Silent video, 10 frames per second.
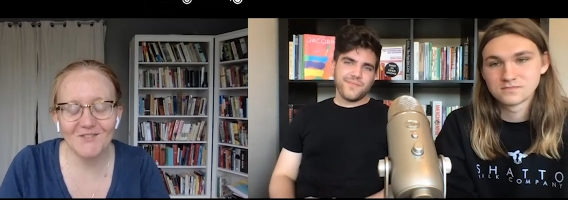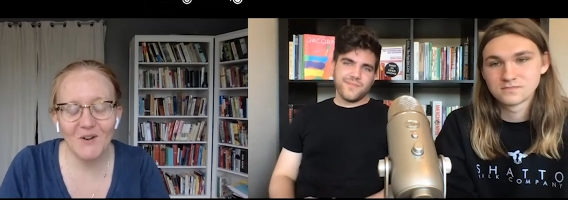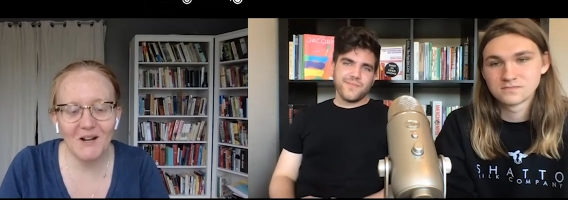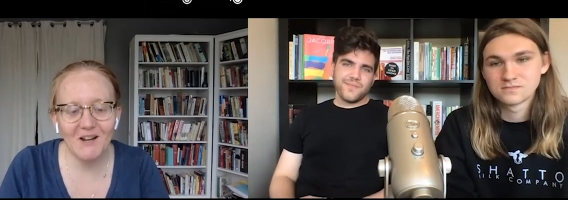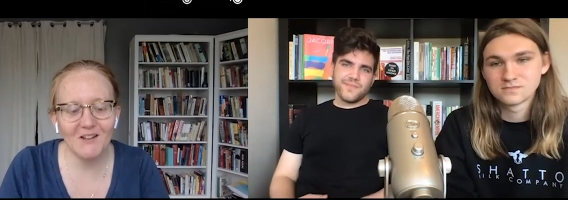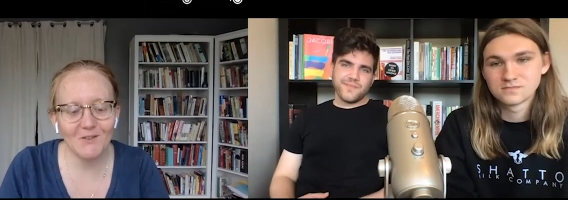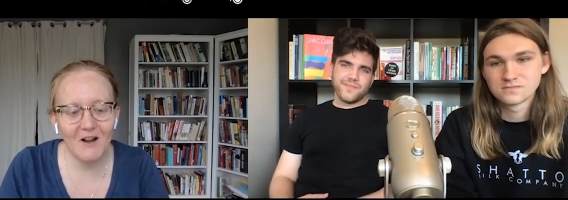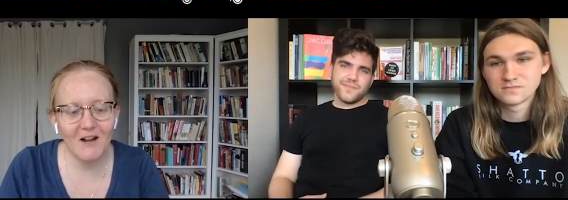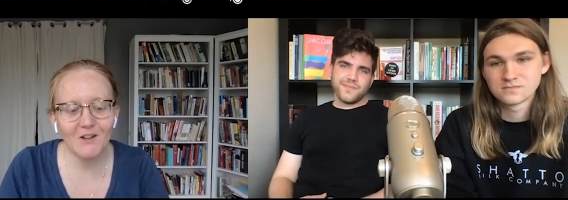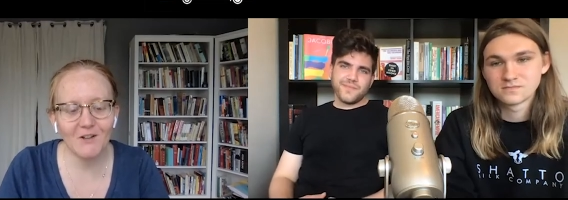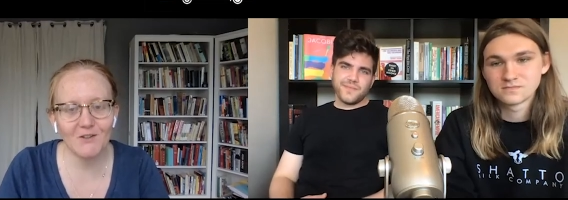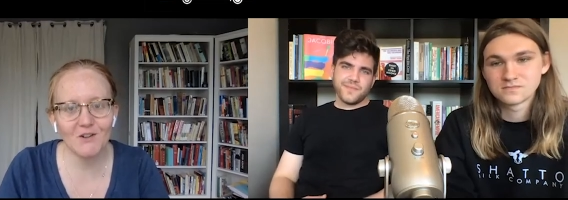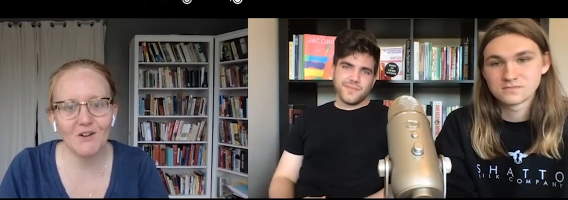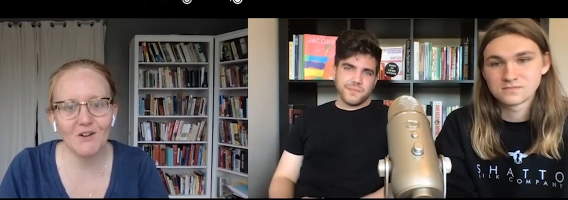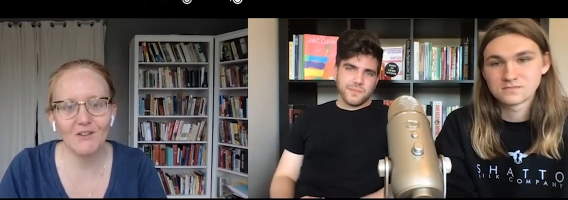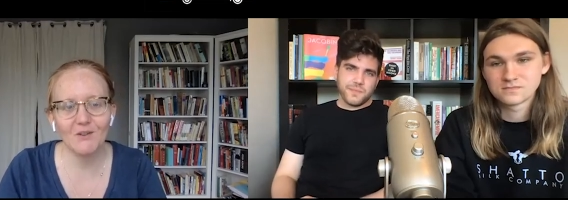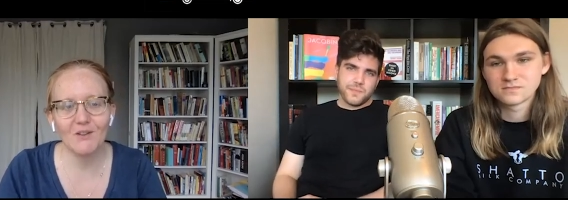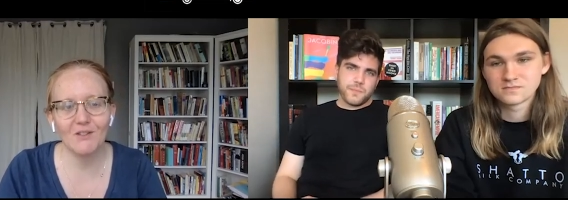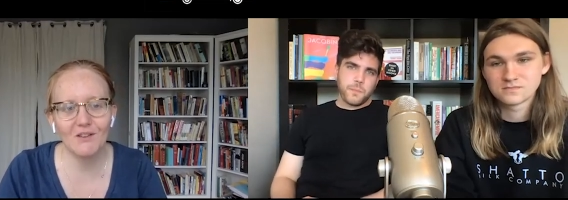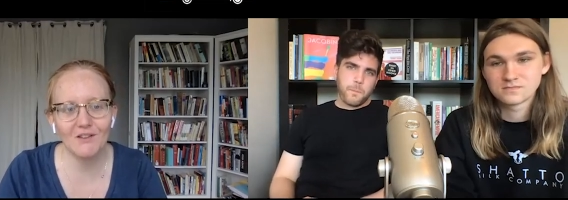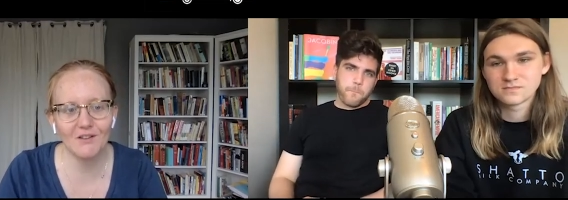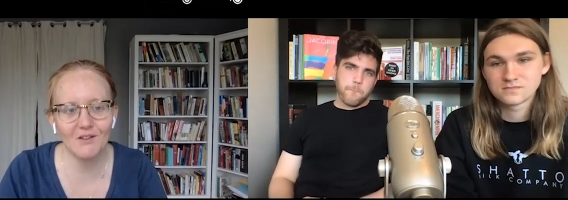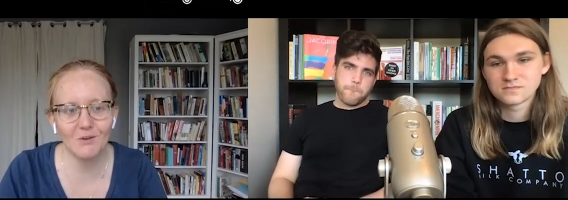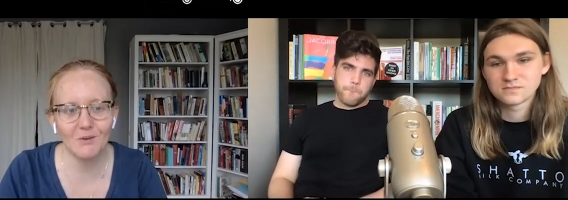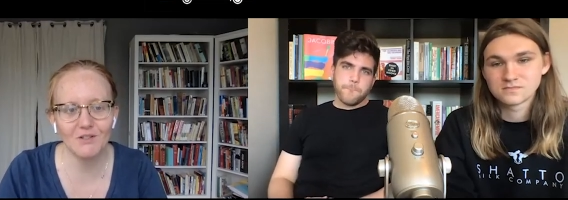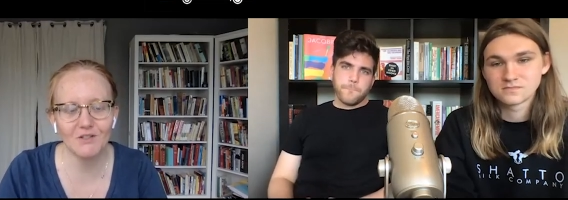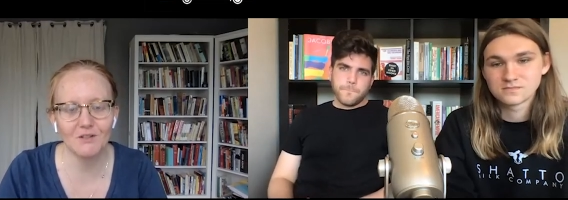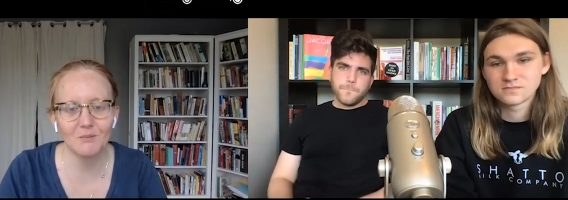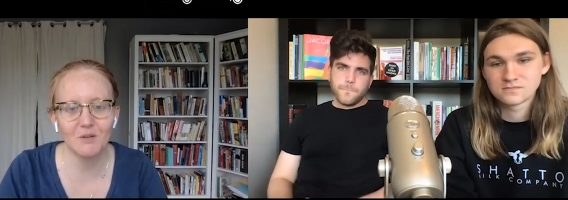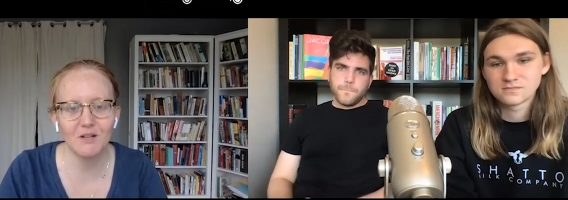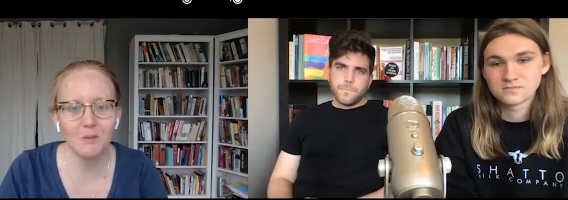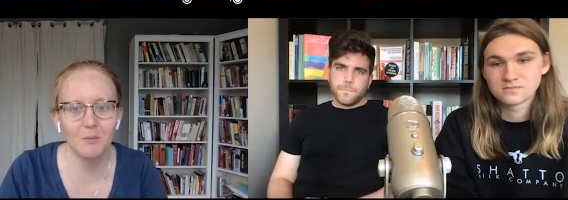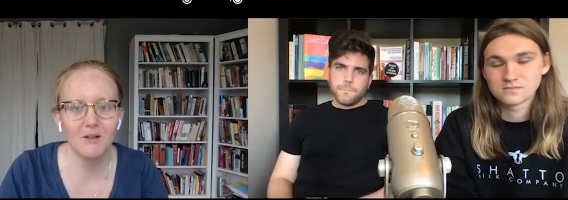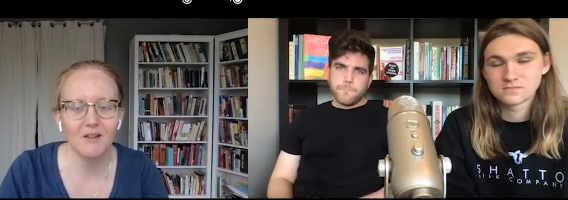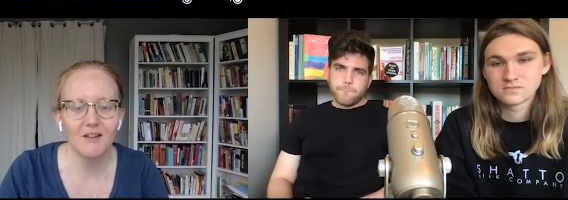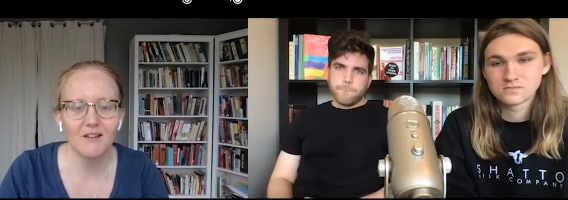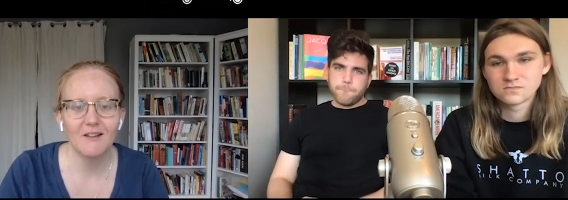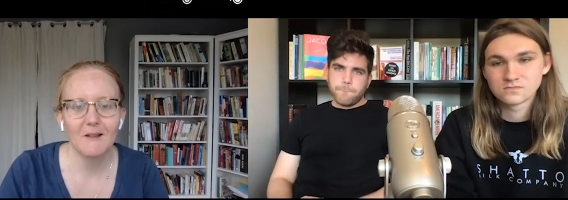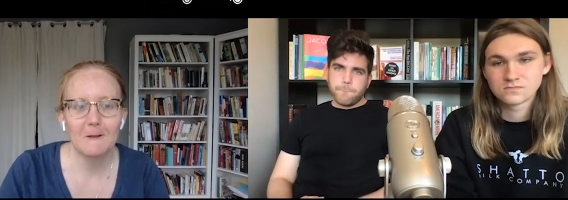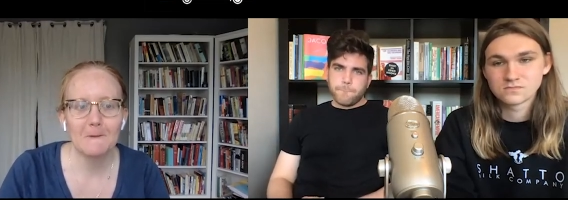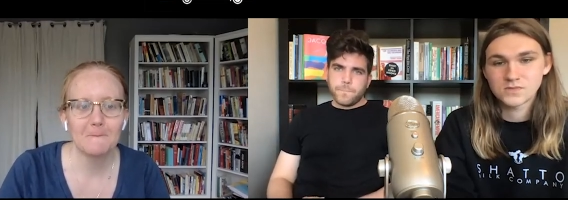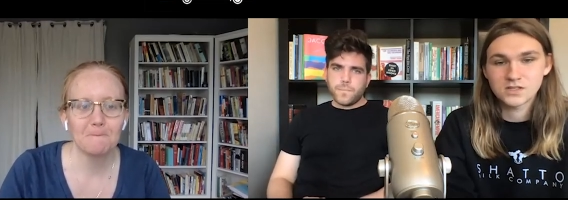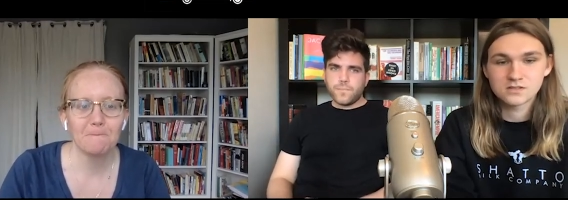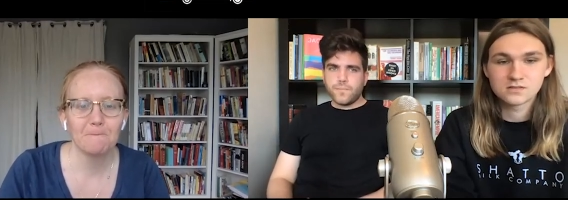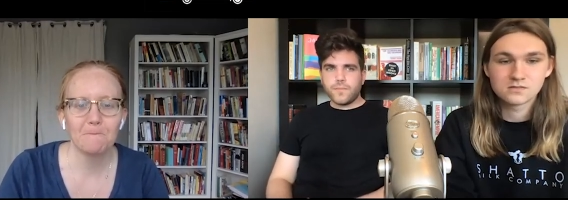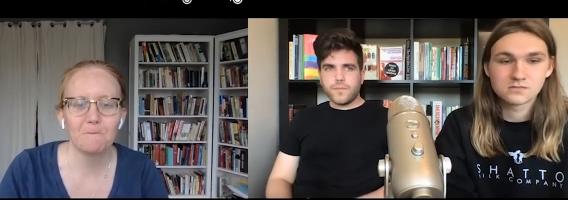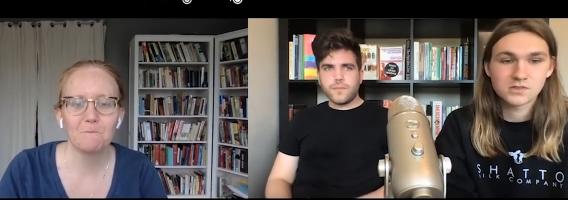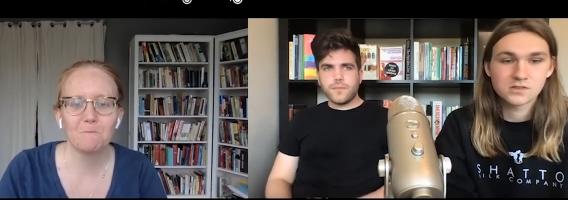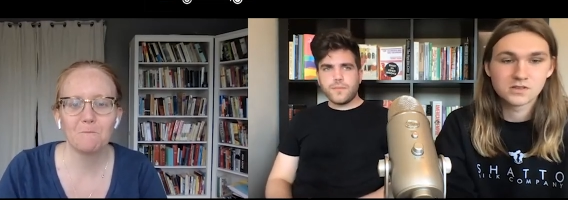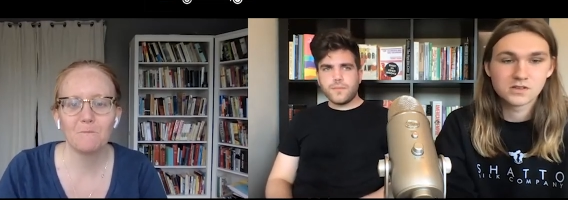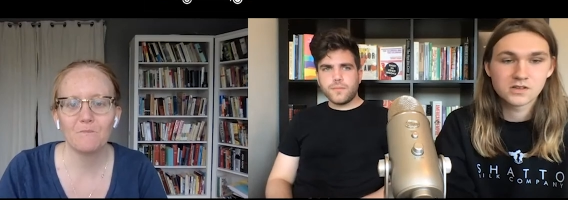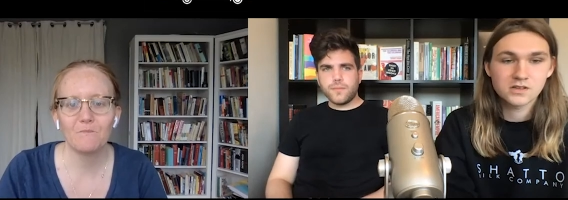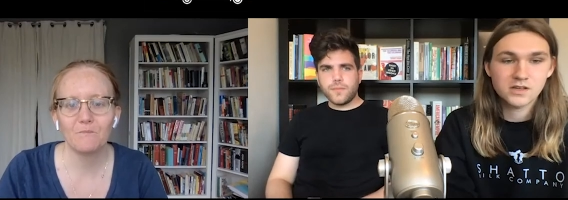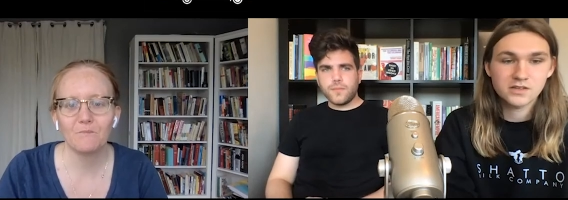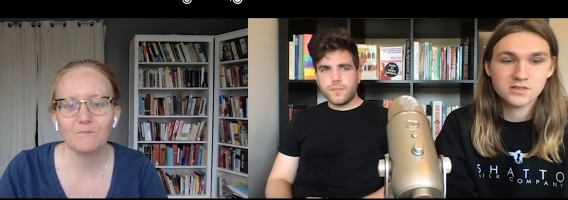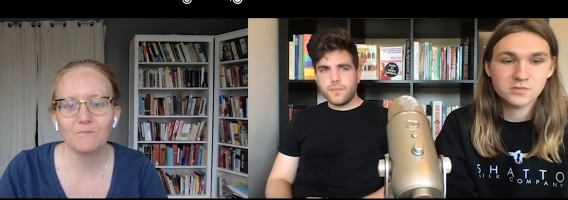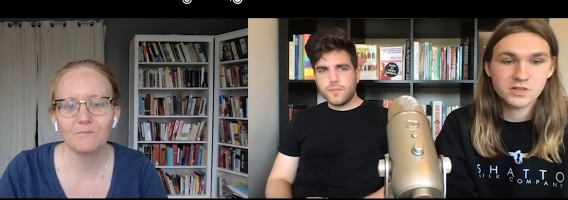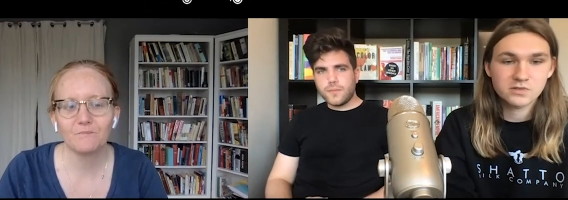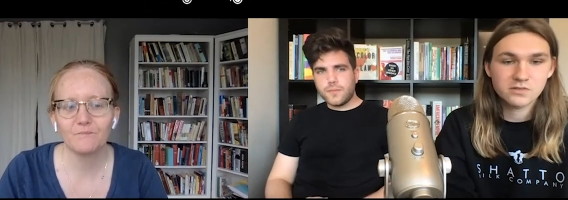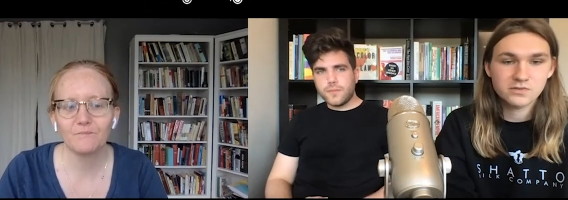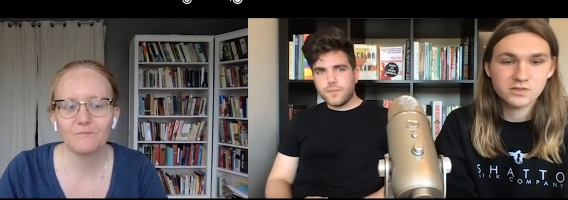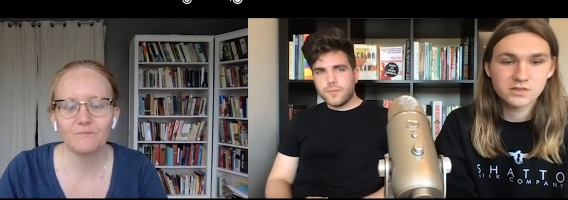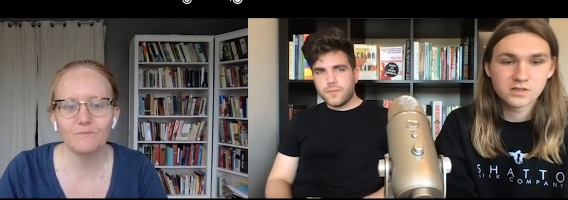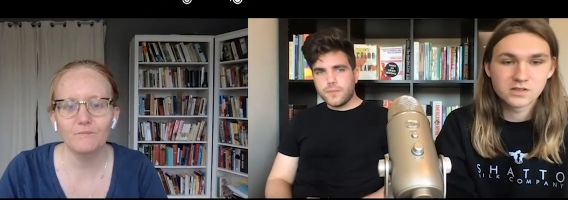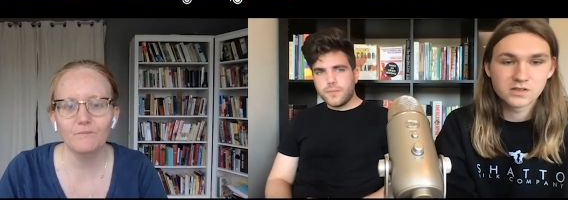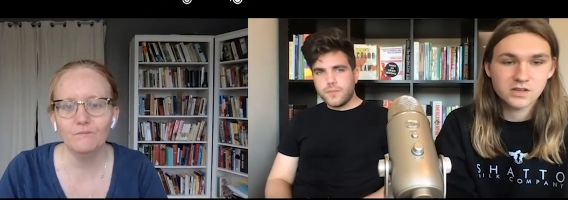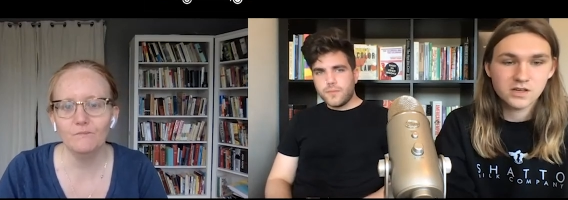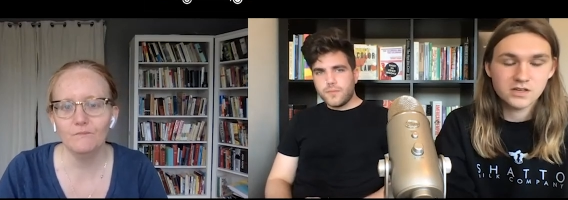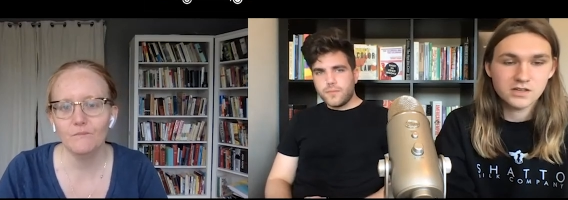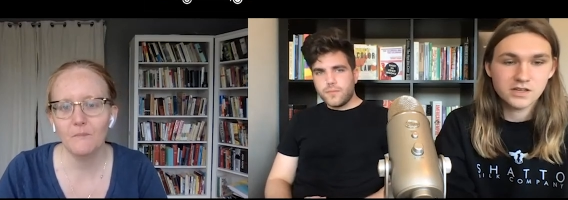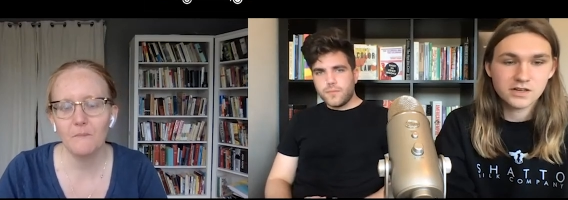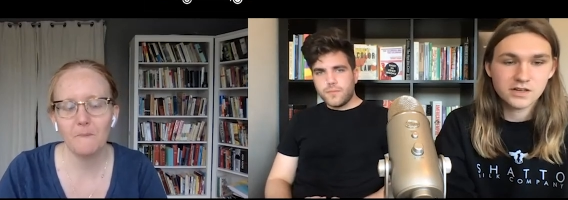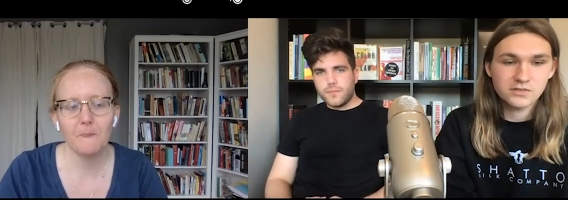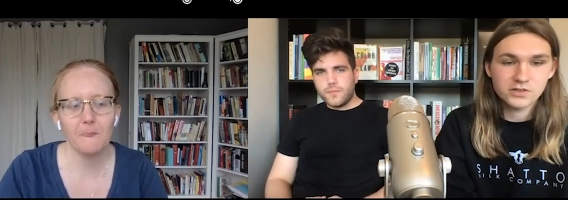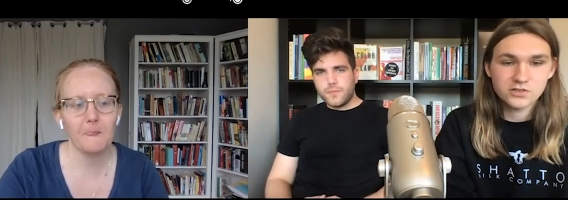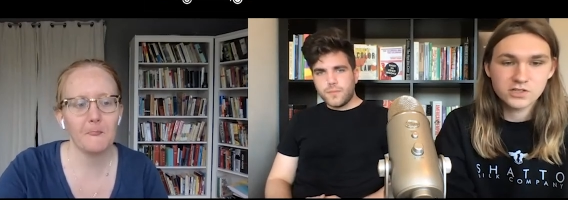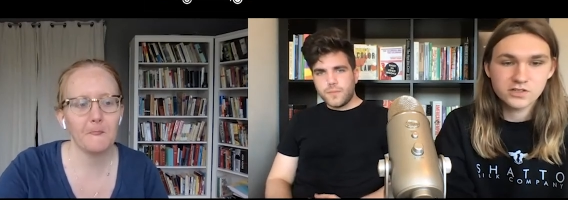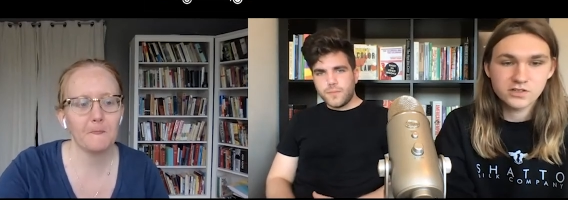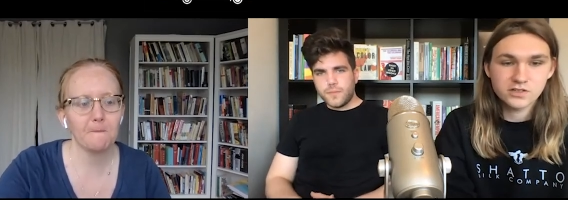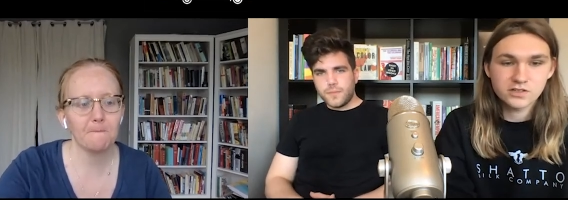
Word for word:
Speaker 1: It's very it's very concerning. So I think it's a good question to bring up.
Speaker 2: Yeah. Well. Yeah. Thanks so much. We definitely uh, need that kind of energy in the